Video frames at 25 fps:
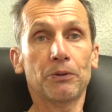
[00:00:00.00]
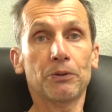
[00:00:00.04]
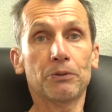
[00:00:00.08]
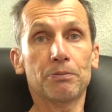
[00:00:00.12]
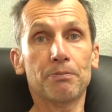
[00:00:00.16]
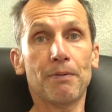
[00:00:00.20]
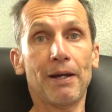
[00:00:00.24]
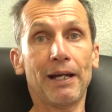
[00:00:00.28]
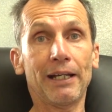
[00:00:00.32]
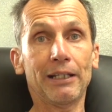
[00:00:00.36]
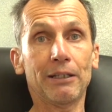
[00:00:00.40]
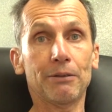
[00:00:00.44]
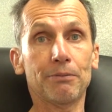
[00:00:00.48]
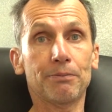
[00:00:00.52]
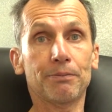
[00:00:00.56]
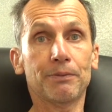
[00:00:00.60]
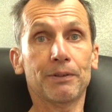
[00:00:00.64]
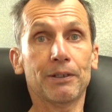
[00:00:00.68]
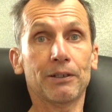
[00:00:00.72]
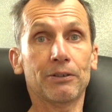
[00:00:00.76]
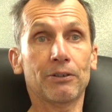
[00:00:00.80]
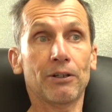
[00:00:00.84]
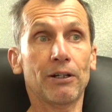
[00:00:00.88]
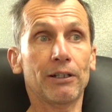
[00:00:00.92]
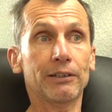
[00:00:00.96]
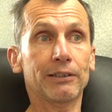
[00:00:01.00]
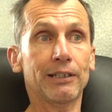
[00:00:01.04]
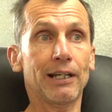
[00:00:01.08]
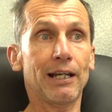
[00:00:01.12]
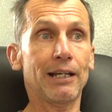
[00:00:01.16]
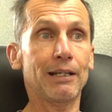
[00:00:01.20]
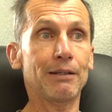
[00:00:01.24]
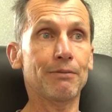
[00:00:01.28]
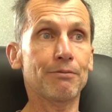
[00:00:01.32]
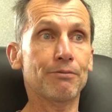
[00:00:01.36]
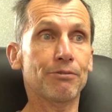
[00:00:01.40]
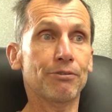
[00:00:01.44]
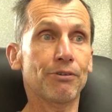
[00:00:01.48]
made the
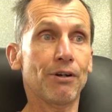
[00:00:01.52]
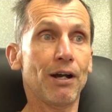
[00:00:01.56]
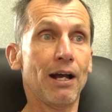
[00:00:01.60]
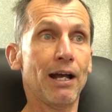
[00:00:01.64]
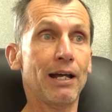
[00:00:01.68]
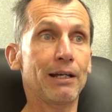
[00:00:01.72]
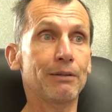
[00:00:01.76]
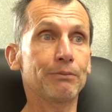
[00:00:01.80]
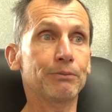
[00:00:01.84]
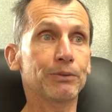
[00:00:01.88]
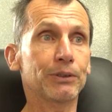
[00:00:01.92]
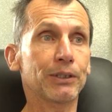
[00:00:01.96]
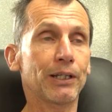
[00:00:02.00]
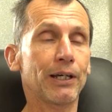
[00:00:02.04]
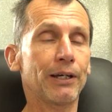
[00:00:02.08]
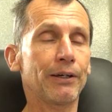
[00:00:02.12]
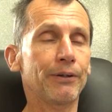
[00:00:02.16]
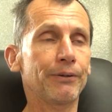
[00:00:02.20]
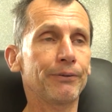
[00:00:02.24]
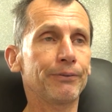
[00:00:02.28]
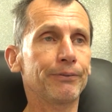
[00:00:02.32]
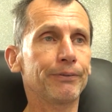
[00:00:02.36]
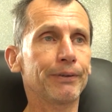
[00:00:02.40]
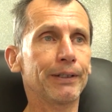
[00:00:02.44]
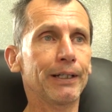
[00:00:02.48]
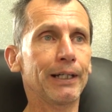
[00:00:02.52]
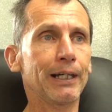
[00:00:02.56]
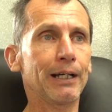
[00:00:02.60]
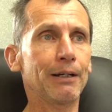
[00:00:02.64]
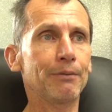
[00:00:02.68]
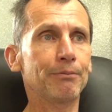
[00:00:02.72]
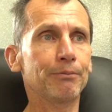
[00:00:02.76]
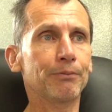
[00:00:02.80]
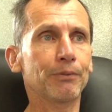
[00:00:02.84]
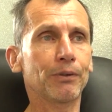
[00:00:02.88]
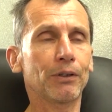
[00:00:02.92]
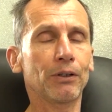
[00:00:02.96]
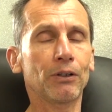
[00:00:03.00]
titanium frame. So
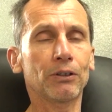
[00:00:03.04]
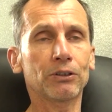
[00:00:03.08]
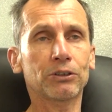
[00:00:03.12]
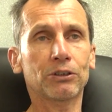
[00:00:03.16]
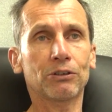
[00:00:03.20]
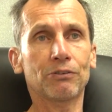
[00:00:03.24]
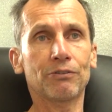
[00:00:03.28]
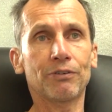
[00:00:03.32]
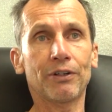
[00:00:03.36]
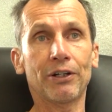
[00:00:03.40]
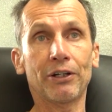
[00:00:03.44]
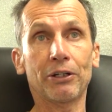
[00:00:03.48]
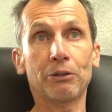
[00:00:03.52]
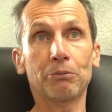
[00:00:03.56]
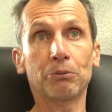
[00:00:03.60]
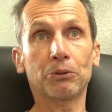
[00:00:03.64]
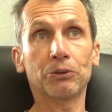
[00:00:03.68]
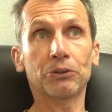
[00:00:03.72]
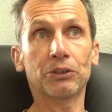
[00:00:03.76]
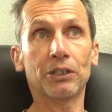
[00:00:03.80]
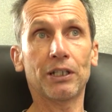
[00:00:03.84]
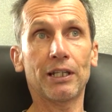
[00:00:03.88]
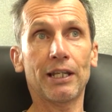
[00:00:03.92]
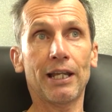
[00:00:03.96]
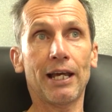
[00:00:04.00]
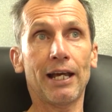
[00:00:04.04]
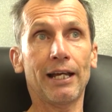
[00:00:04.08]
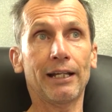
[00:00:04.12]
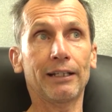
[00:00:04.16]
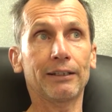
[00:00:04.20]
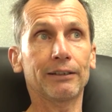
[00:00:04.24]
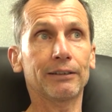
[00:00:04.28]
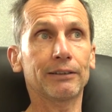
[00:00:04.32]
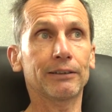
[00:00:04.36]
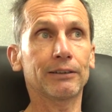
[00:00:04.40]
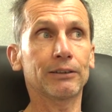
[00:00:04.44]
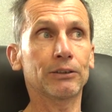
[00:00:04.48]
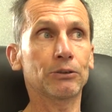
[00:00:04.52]
lots of variables in that
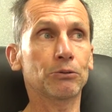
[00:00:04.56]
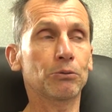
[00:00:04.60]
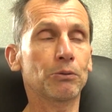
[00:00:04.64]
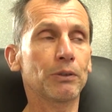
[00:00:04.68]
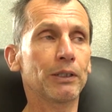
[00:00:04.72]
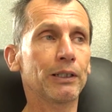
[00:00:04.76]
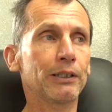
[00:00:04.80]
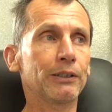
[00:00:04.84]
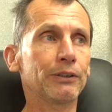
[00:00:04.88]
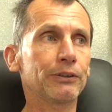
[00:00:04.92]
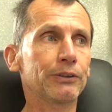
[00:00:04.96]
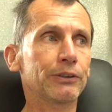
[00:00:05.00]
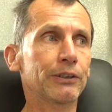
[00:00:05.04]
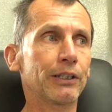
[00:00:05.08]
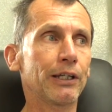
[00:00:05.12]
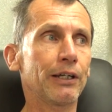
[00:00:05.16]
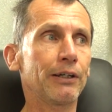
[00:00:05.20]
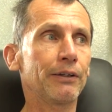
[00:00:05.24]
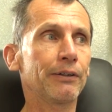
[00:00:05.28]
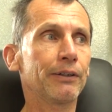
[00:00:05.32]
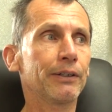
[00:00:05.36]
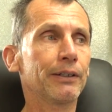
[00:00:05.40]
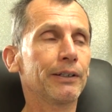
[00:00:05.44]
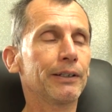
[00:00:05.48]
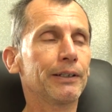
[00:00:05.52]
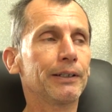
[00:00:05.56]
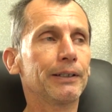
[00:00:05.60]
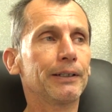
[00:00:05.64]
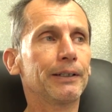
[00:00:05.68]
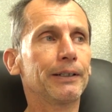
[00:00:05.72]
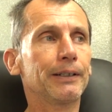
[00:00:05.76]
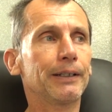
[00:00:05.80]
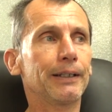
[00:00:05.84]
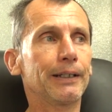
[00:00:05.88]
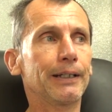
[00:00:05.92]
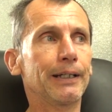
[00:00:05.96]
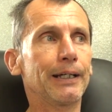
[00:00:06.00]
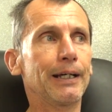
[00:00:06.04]
as well. So
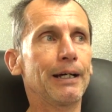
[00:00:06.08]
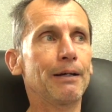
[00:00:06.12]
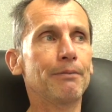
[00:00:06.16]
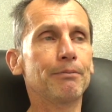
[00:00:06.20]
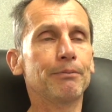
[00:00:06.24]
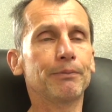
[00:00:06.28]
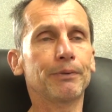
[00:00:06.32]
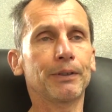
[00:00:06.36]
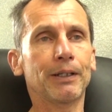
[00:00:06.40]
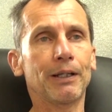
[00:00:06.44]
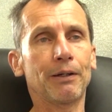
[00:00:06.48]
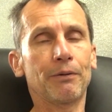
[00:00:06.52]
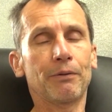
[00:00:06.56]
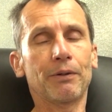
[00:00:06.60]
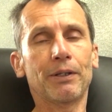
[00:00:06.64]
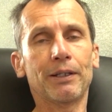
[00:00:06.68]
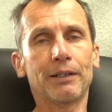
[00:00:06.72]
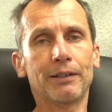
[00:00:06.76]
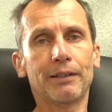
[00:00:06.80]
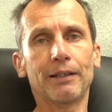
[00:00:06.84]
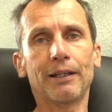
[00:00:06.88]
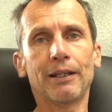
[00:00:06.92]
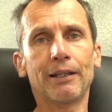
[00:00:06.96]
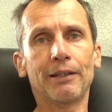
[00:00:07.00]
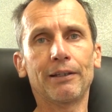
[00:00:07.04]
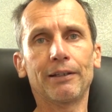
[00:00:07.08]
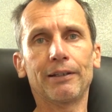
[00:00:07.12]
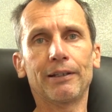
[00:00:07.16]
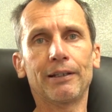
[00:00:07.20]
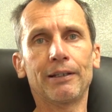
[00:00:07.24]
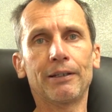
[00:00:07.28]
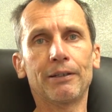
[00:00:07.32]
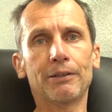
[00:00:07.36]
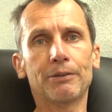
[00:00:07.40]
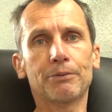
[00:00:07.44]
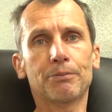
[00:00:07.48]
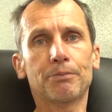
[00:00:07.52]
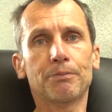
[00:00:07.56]

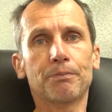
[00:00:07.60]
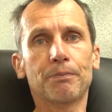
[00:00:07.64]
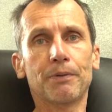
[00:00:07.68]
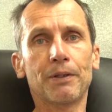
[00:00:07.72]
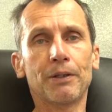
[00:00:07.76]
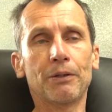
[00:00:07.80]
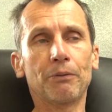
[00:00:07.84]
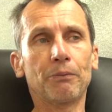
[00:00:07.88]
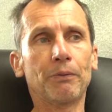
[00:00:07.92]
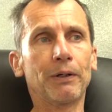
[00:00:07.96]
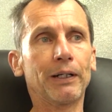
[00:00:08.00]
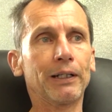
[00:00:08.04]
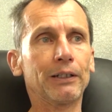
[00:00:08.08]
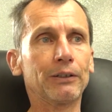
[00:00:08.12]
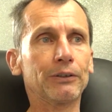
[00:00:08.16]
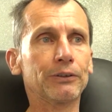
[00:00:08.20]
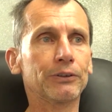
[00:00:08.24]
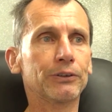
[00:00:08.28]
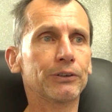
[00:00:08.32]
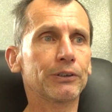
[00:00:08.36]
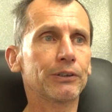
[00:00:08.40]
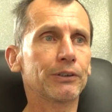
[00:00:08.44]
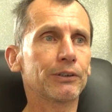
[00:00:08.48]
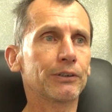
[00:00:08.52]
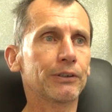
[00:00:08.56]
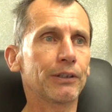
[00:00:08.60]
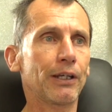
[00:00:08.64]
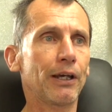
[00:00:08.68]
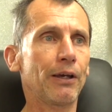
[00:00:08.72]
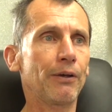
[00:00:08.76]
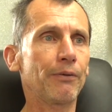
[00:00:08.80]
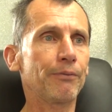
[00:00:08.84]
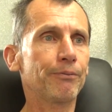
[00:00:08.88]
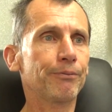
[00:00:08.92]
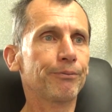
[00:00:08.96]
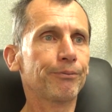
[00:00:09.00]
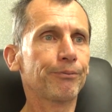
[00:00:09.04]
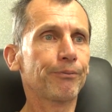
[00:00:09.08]
in the welds.
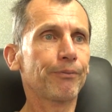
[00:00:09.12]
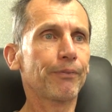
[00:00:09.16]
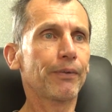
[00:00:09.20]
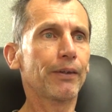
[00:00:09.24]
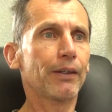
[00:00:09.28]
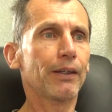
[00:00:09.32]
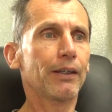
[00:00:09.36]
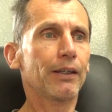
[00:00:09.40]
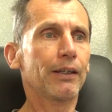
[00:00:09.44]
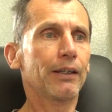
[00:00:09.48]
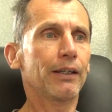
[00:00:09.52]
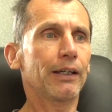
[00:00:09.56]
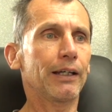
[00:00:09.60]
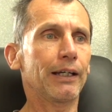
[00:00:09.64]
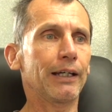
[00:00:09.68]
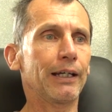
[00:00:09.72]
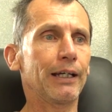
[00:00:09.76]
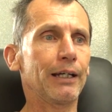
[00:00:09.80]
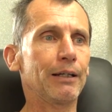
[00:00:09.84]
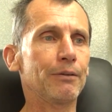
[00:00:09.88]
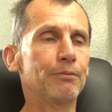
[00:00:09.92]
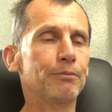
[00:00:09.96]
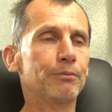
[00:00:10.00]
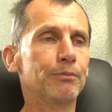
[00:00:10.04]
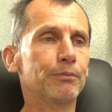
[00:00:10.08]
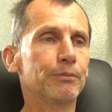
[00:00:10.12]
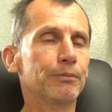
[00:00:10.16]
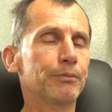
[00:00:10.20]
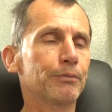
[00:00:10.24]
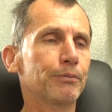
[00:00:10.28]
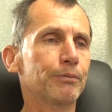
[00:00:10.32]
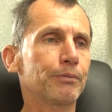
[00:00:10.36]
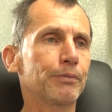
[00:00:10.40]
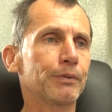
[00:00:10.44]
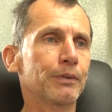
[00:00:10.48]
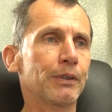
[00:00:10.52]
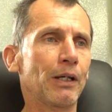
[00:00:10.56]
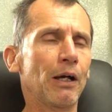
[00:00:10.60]
So
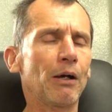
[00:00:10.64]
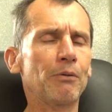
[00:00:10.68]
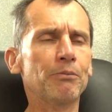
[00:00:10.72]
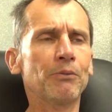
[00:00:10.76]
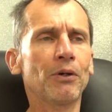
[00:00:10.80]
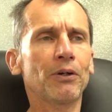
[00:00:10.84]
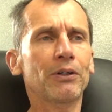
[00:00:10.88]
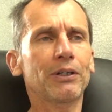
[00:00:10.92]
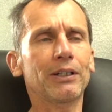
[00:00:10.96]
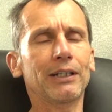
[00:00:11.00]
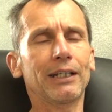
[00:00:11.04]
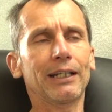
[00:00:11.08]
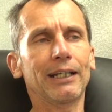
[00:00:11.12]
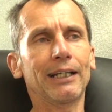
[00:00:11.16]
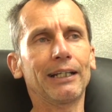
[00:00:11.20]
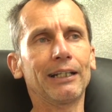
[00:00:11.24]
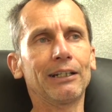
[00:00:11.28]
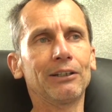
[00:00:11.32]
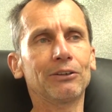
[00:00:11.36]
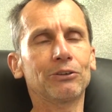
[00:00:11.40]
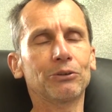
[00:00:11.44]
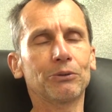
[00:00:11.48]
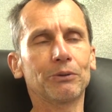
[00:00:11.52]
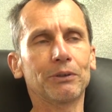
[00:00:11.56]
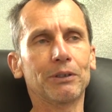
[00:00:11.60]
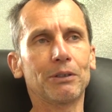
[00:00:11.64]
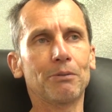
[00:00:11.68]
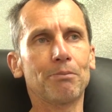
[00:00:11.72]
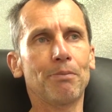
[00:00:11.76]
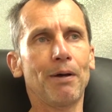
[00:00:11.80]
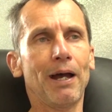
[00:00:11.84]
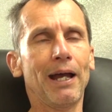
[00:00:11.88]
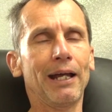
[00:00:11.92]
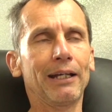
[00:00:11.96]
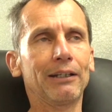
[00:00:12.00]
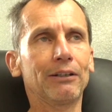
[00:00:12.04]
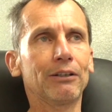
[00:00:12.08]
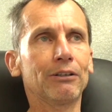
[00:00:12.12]
so I'm not going to get into a
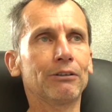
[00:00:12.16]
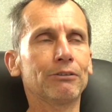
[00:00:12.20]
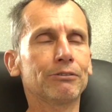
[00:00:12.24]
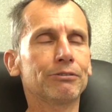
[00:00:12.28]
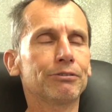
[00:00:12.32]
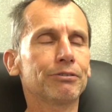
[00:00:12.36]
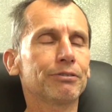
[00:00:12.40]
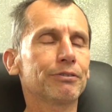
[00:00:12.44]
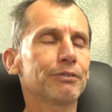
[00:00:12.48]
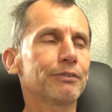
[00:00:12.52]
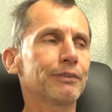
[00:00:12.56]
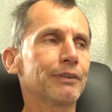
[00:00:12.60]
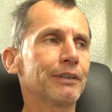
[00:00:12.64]
debate of